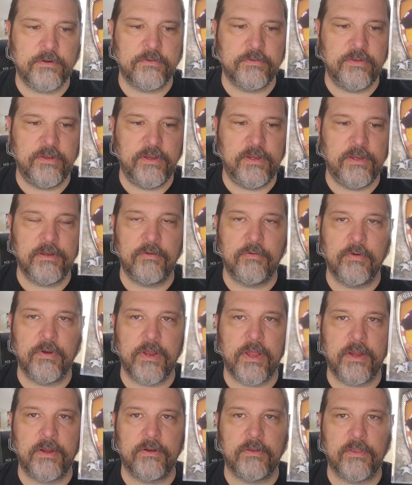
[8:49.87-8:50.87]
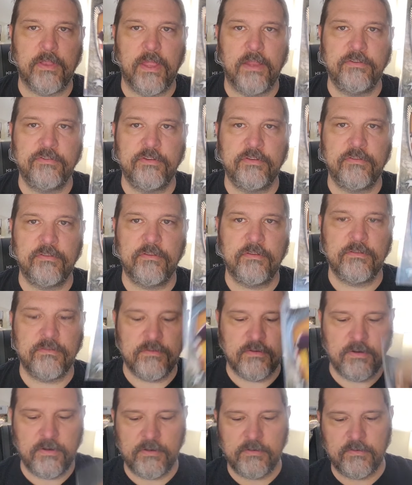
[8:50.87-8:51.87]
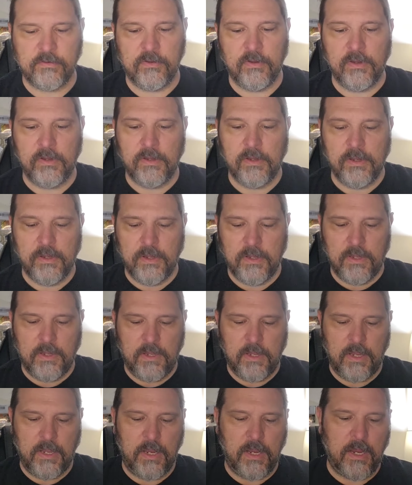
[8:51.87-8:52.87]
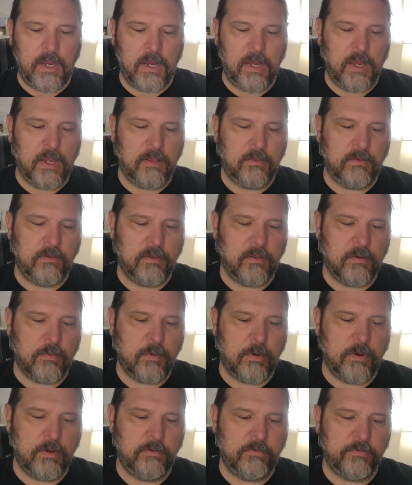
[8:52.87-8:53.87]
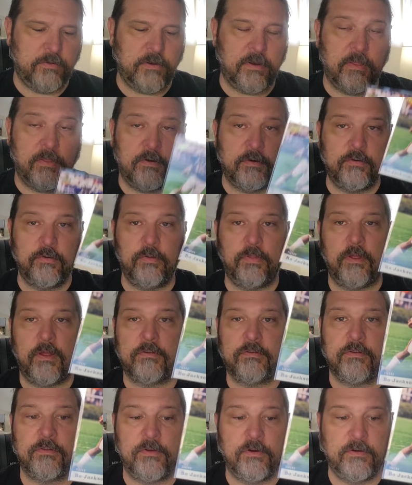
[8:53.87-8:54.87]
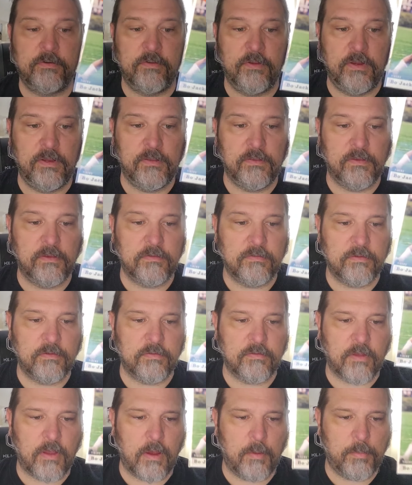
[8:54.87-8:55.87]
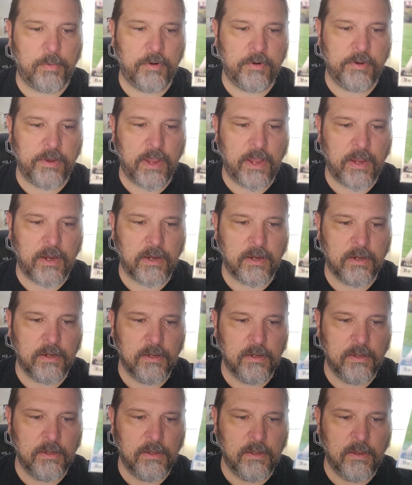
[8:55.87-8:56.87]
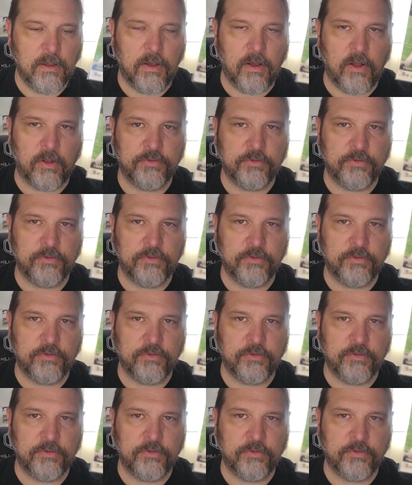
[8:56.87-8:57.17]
First one is this 2013 Gridiron Legends insert. And the other one is another 2013.